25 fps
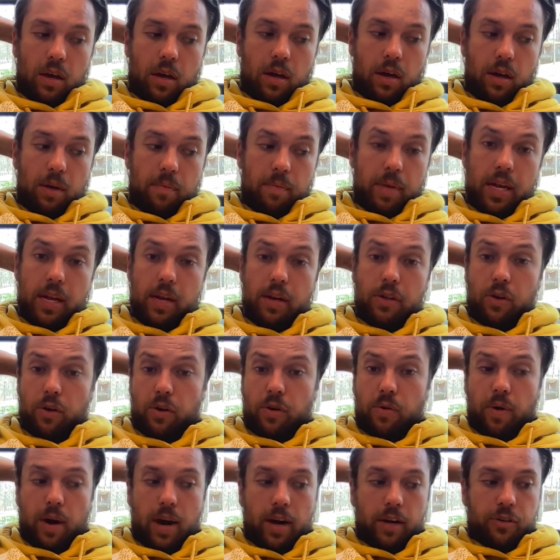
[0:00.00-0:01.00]
um, in either
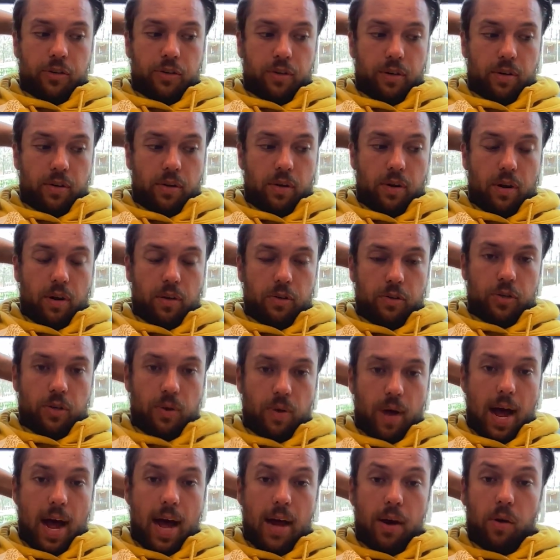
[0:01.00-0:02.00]
direction, you know.
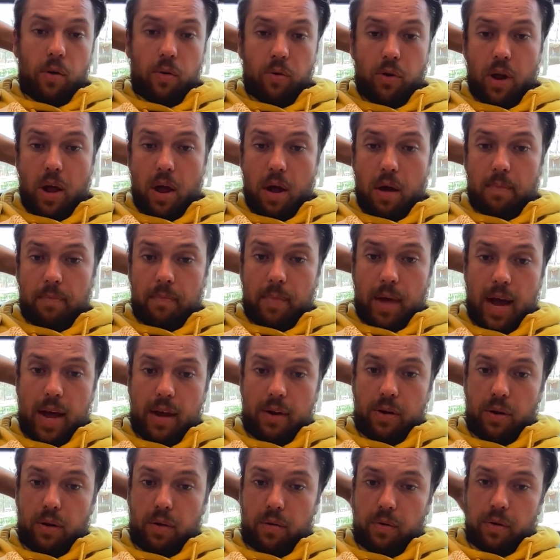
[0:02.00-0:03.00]
So I don't know. I
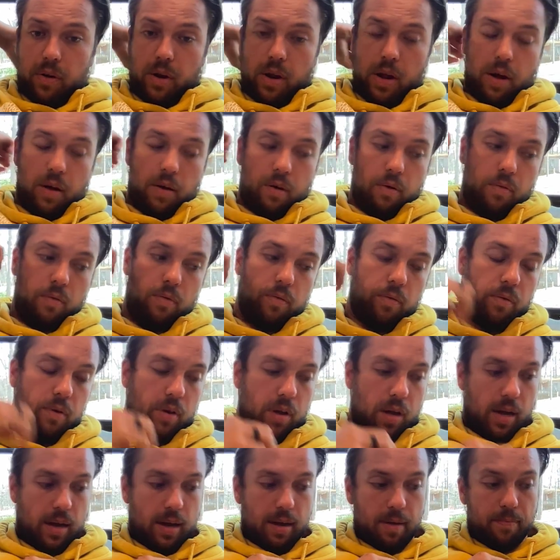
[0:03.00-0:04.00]
don't know.
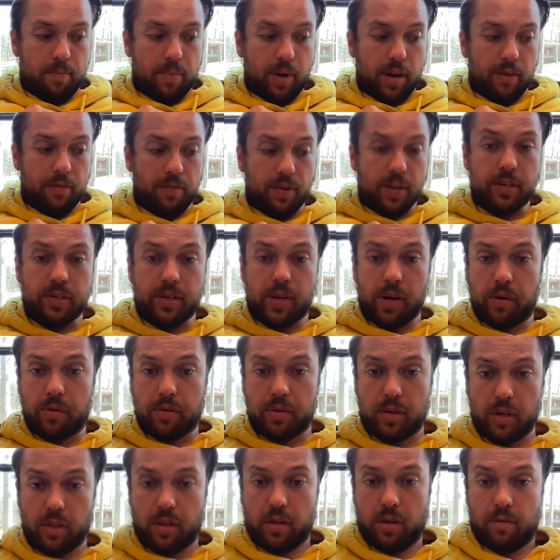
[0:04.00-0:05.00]
Uh, but if he's
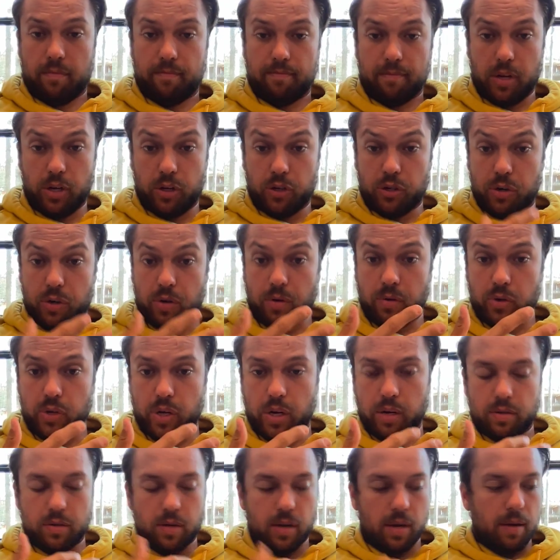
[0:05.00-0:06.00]
guilty, then he should do
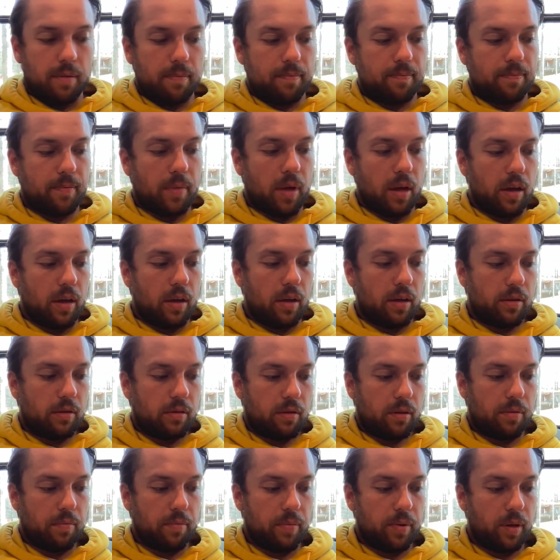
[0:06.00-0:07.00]
jail time. I
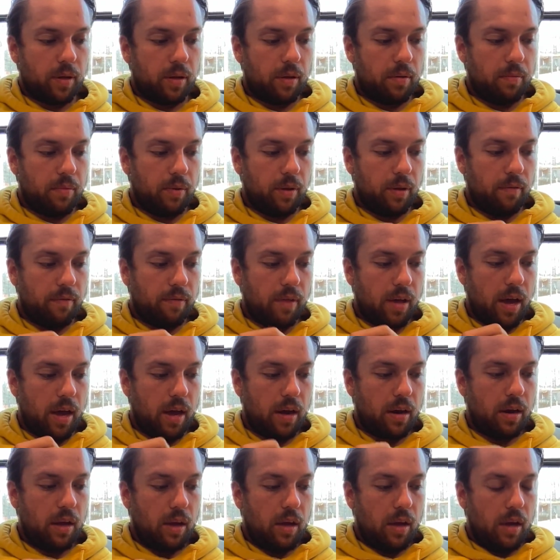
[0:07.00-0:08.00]
completely believe
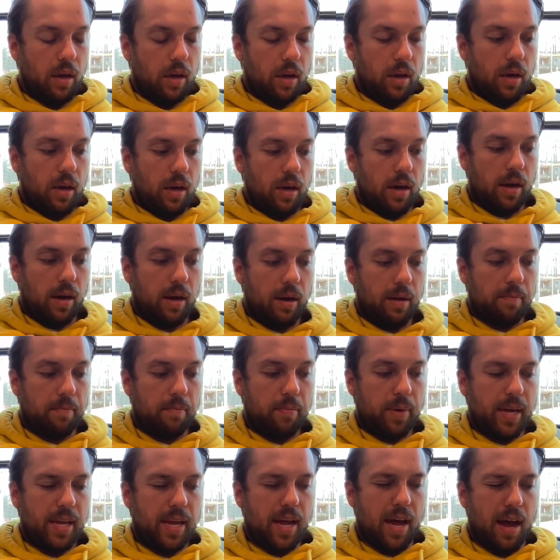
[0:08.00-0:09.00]
that. Um,
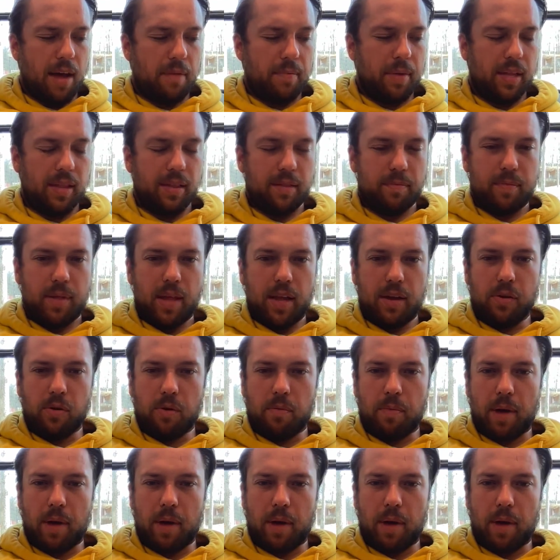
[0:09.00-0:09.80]
but yeah, I mean, they knew